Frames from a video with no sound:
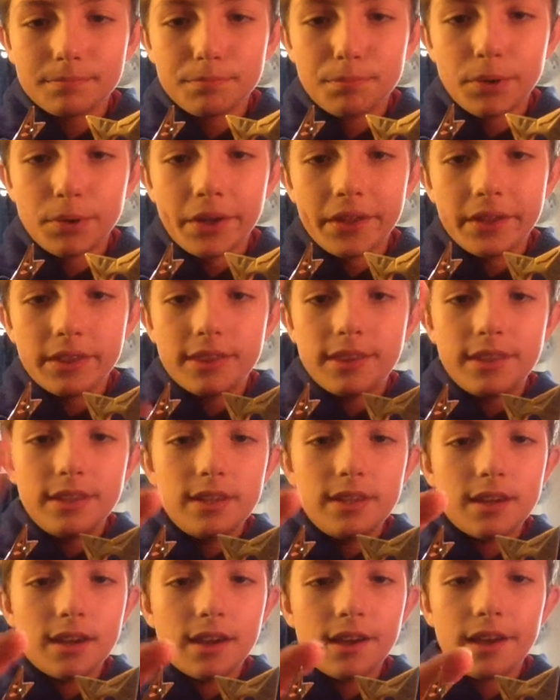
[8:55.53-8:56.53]
but
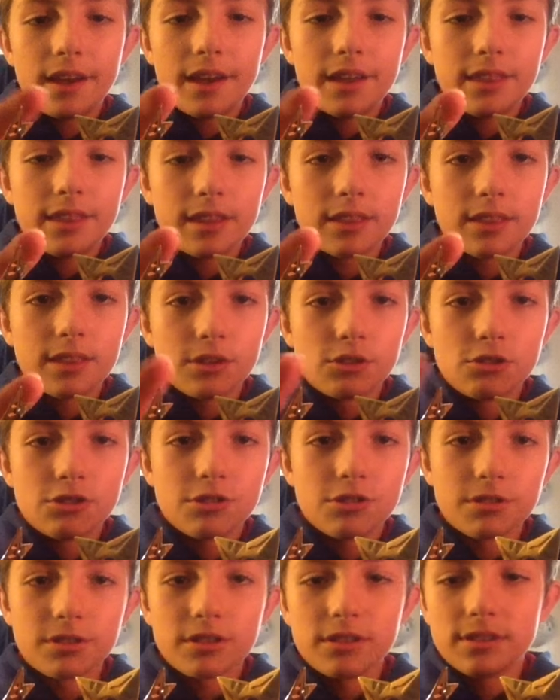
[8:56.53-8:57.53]
the uh, I think the
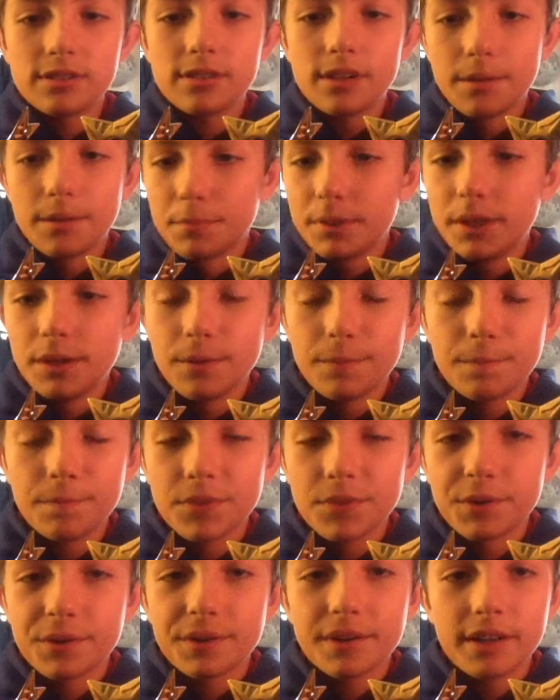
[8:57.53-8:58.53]
shurikens up here
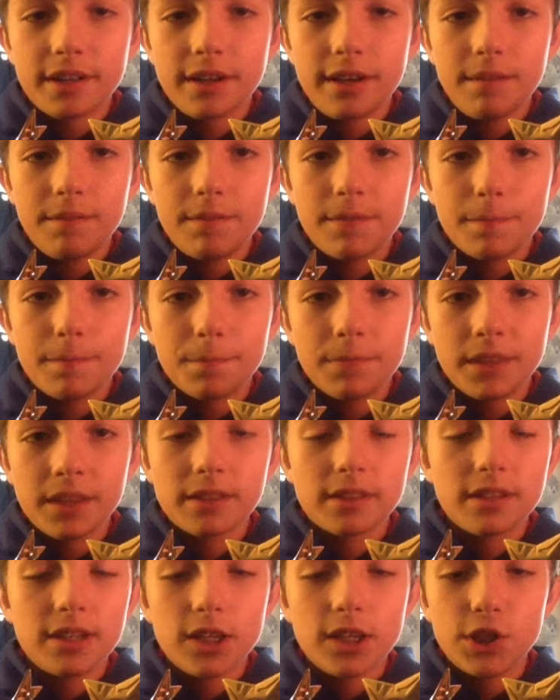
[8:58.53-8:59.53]
are kind of
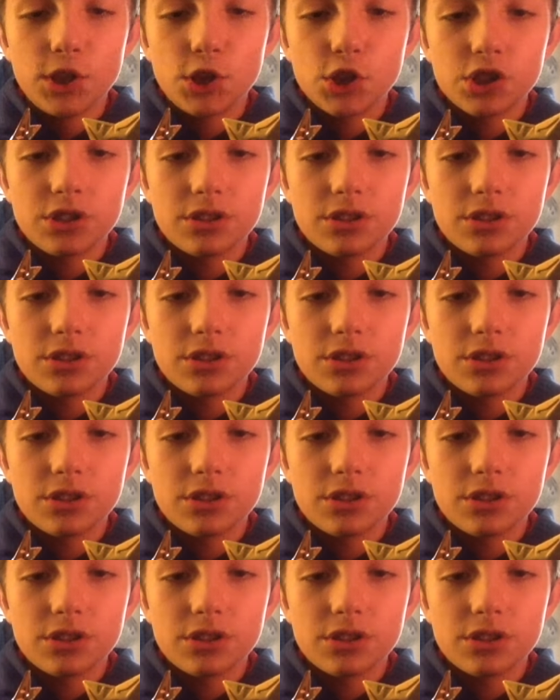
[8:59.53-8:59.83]
like ninja